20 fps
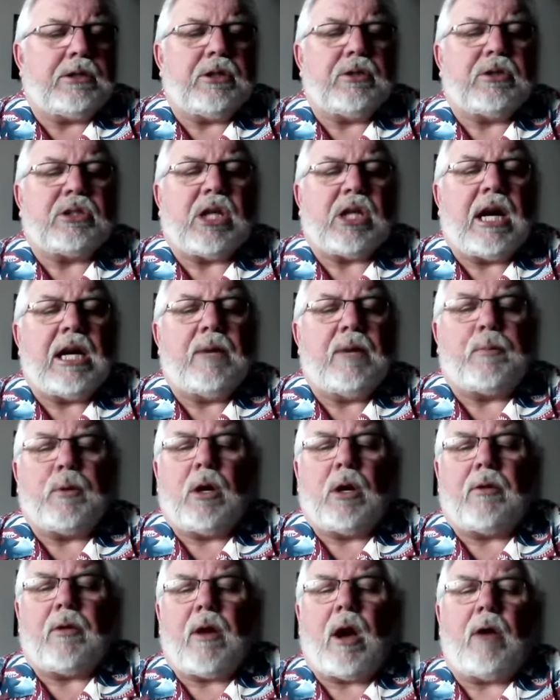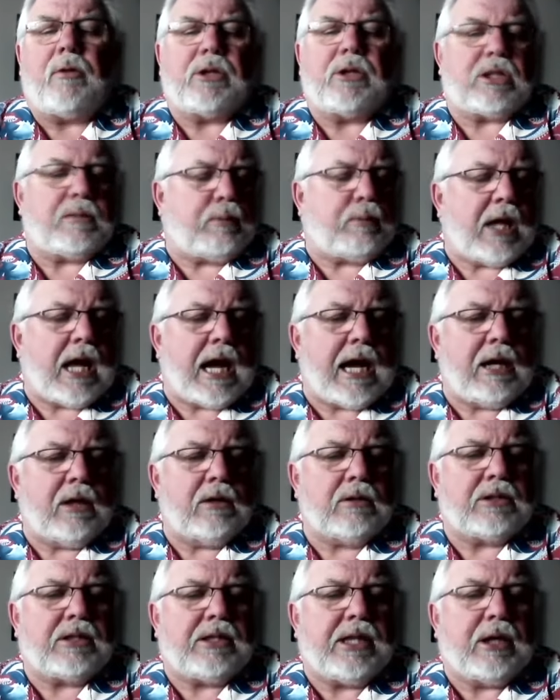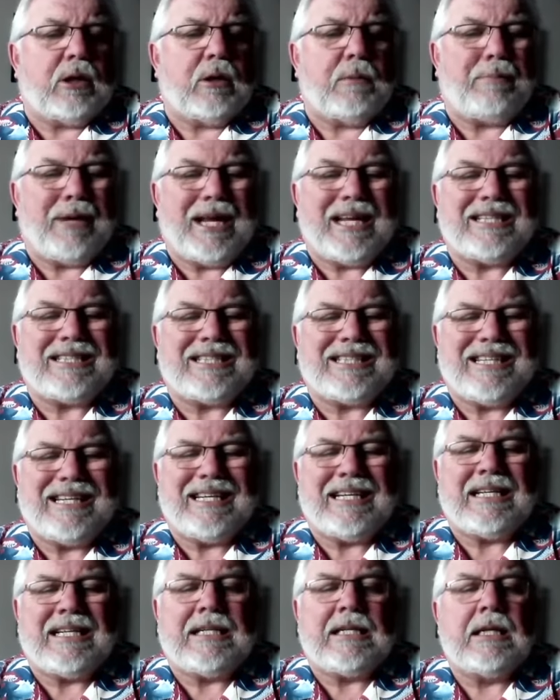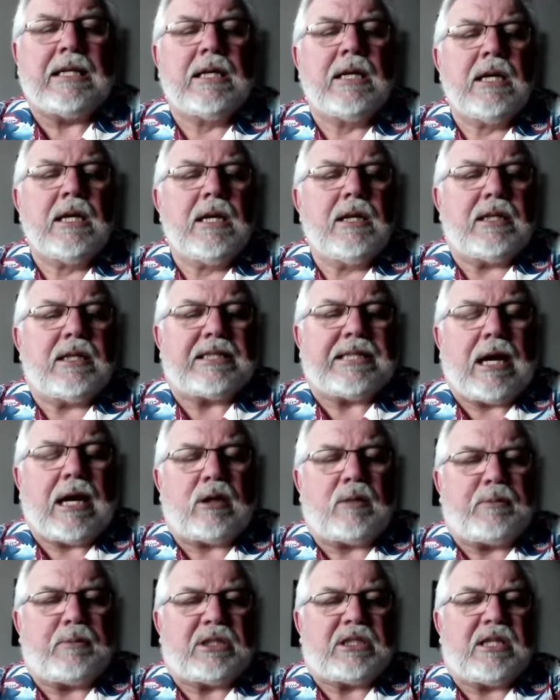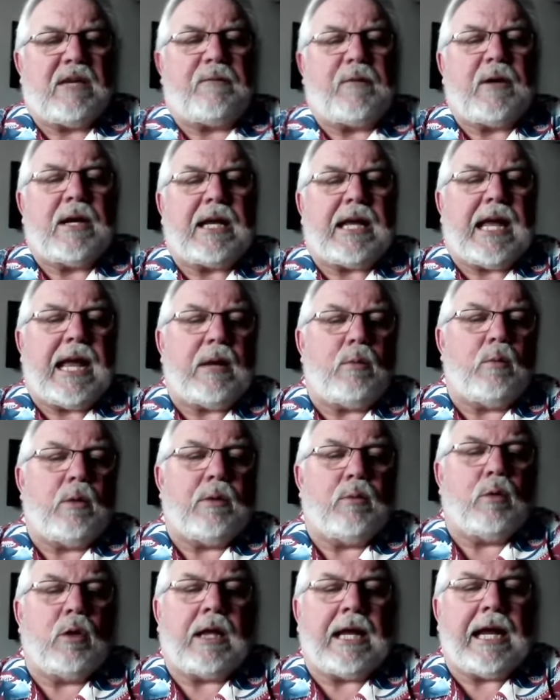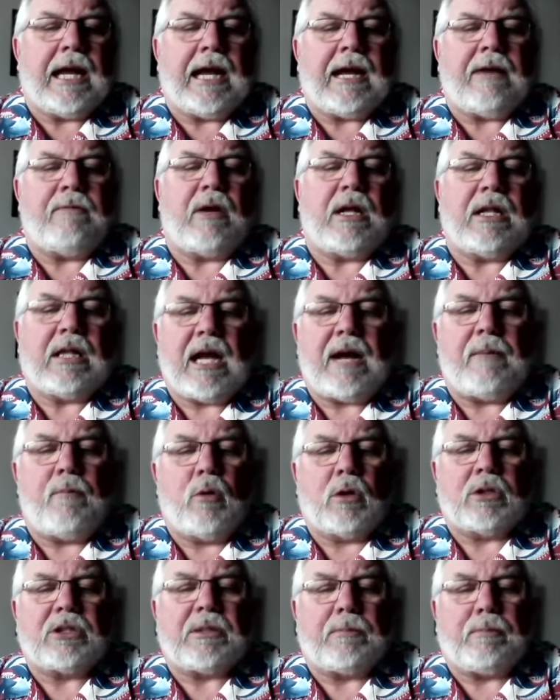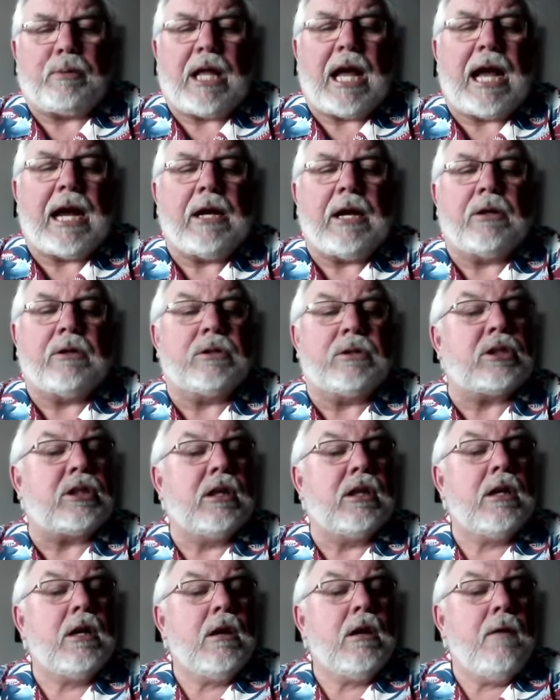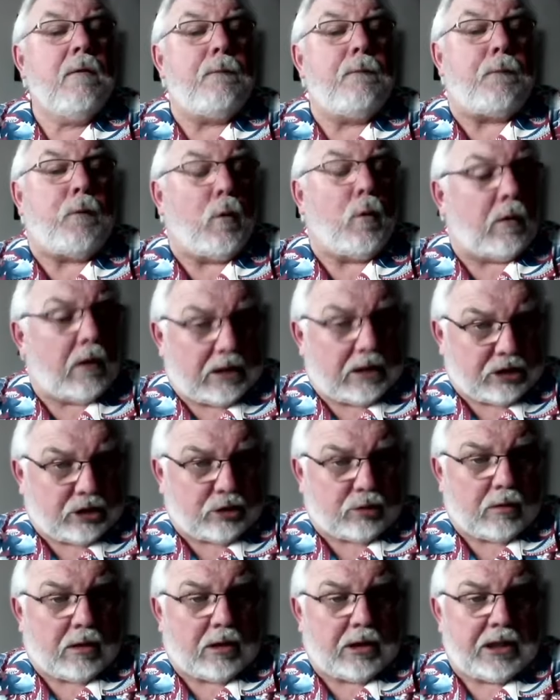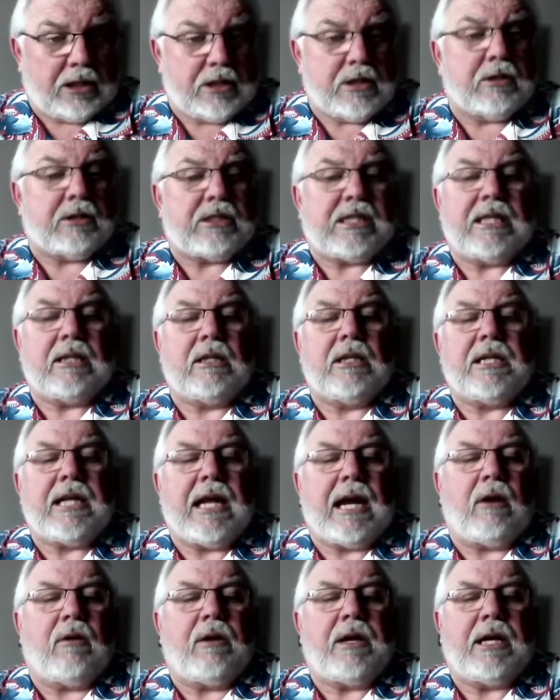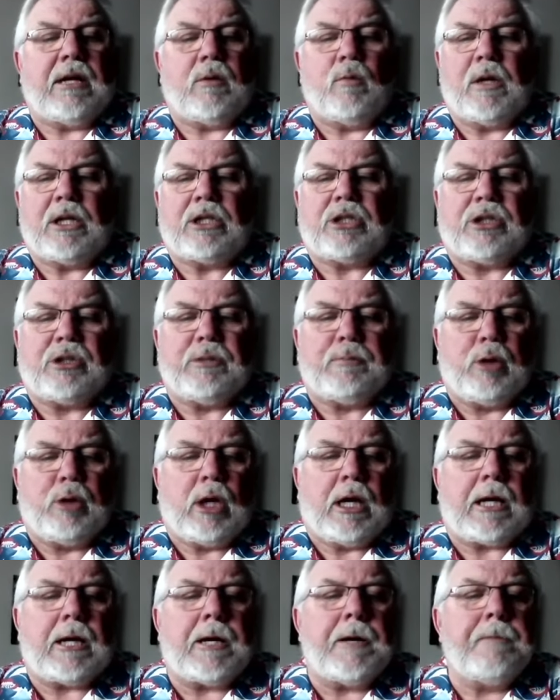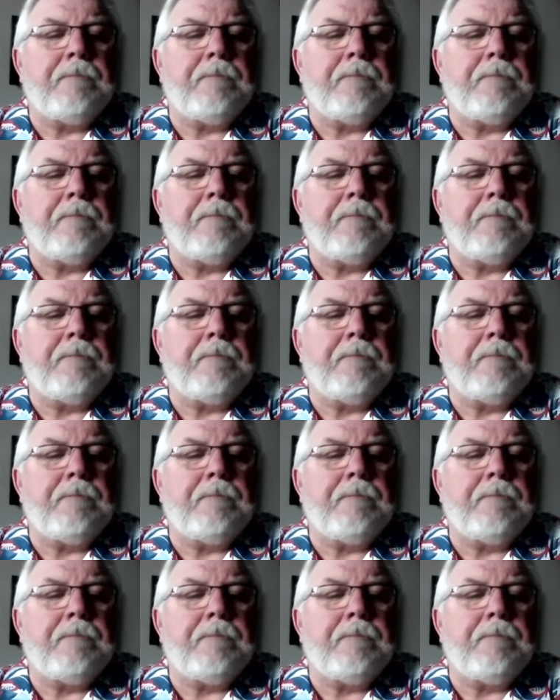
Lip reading: sign up all the suppliers that are based in the South Pacific, and we will have a lot more suppliers for Australia, New Zealand area in which to book.